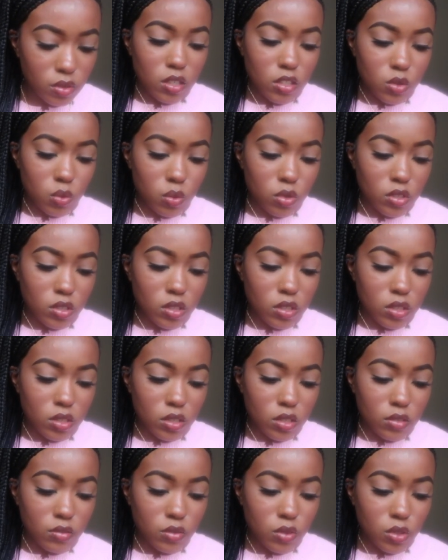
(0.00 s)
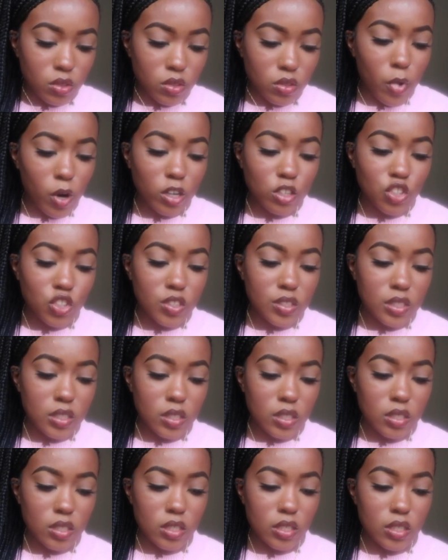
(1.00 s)
This was delivered March
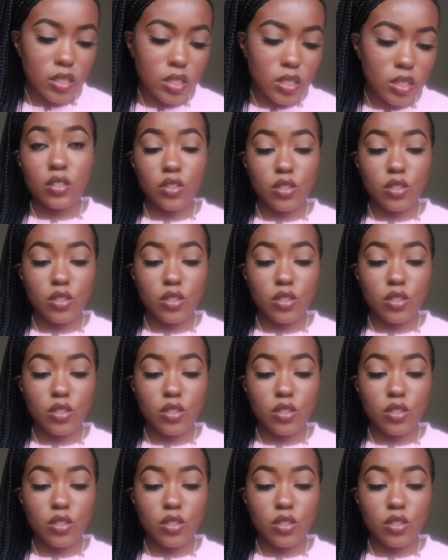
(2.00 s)
16th.